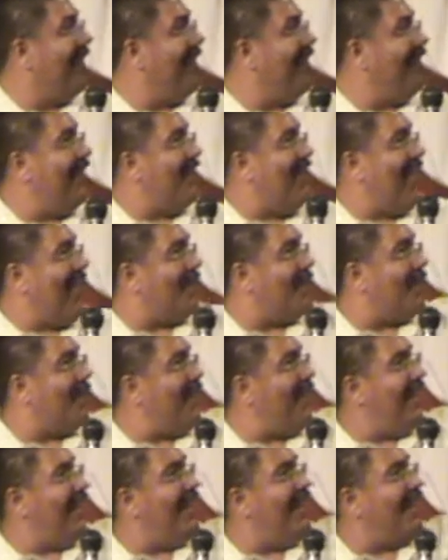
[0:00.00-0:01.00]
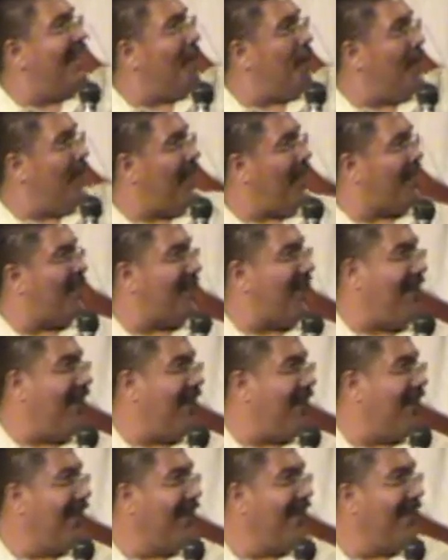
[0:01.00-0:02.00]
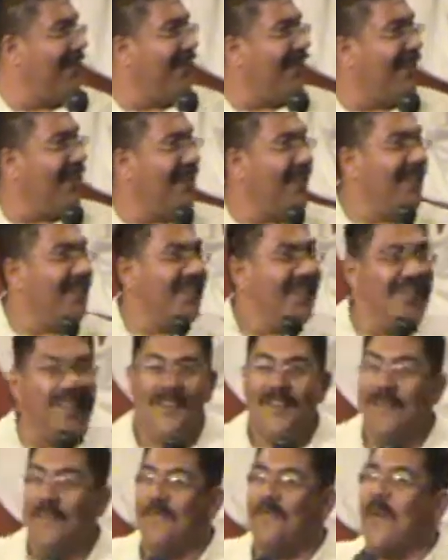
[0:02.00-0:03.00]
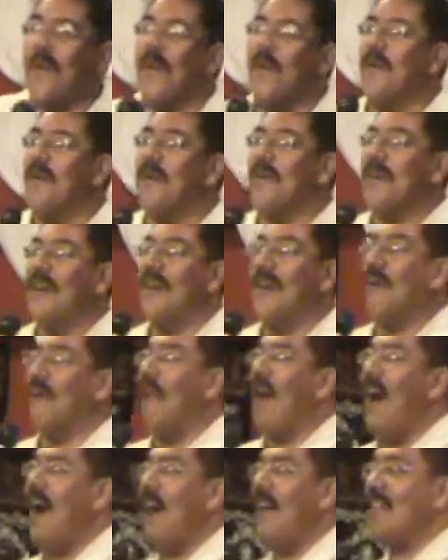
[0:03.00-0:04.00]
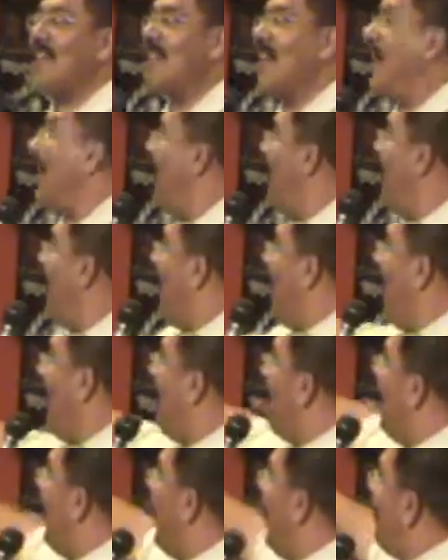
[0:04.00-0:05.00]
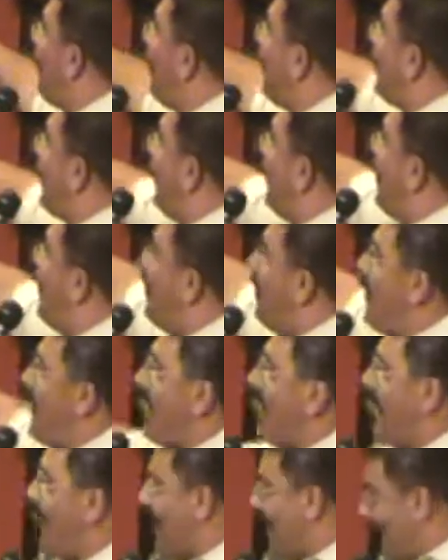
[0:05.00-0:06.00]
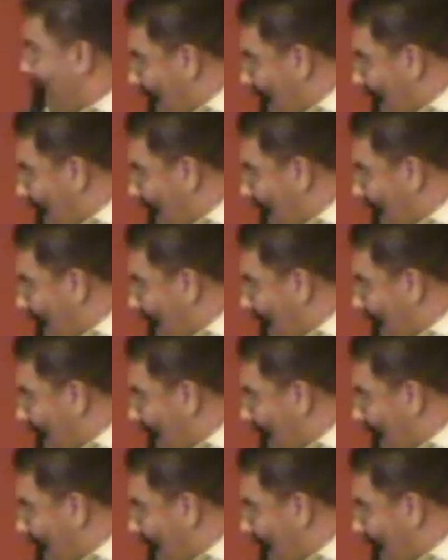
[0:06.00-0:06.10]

or that tree, or the picture, or your phone, or your watch, or or whatever's on. You're reading